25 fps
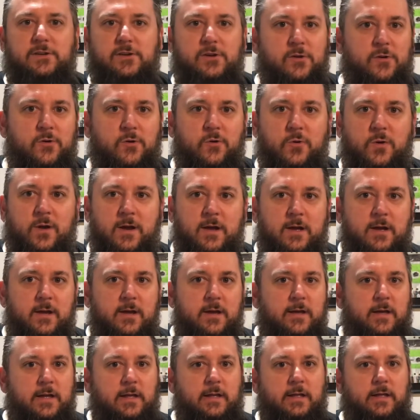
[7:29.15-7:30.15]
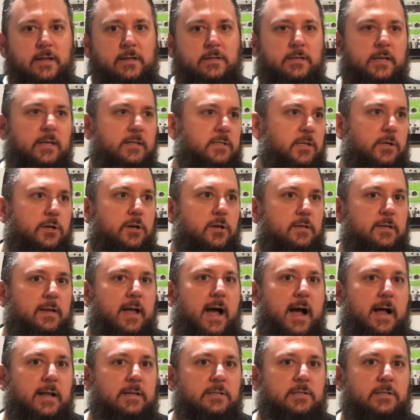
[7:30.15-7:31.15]
new. It's a good
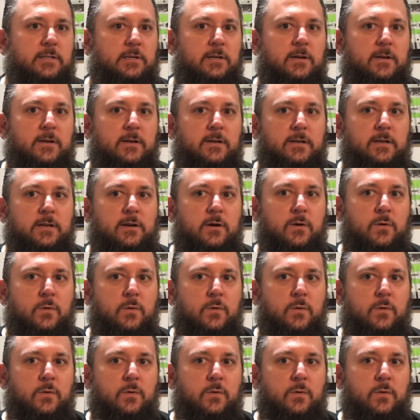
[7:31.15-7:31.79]
concert.